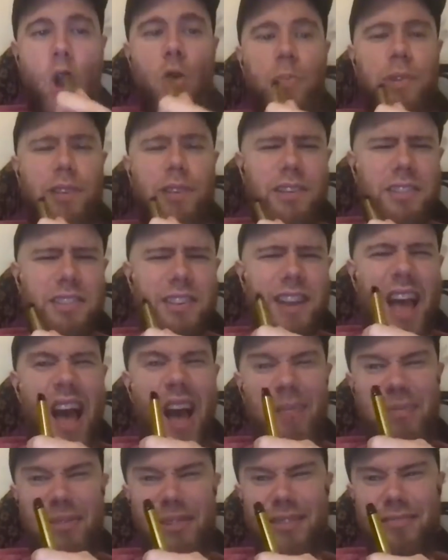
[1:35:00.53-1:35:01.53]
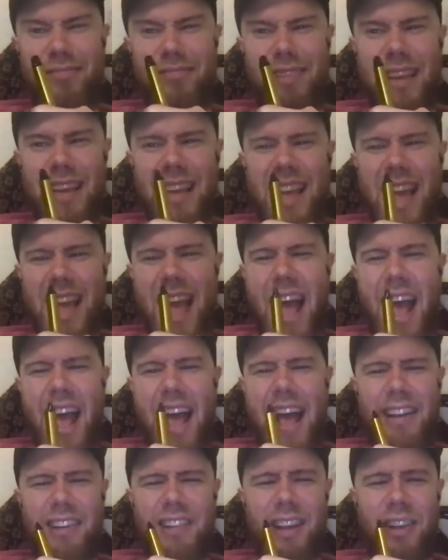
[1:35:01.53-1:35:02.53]
it doesn't happen. And
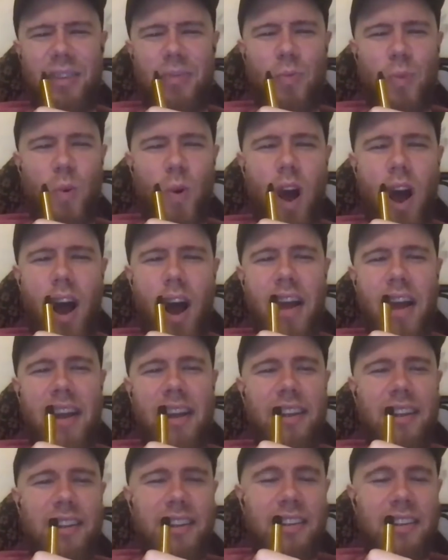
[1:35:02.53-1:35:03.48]
like, why?